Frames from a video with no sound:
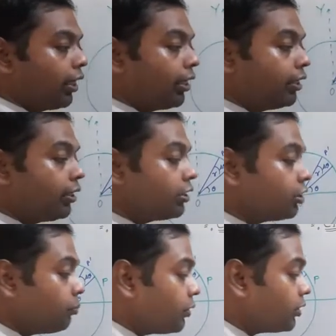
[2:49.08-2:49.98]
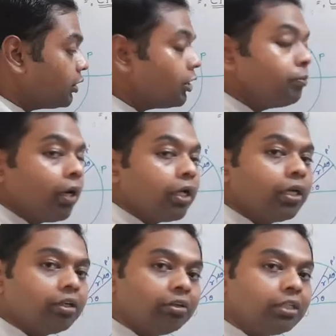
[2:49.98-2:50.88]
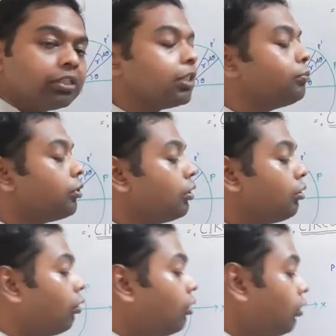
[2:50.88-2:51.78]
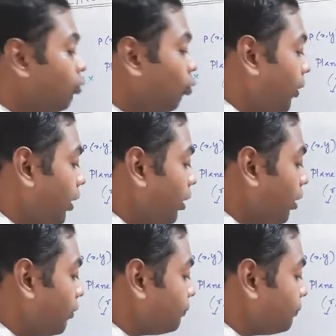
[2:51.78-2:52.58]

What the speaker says: and is represented by a Greek symbol called omega.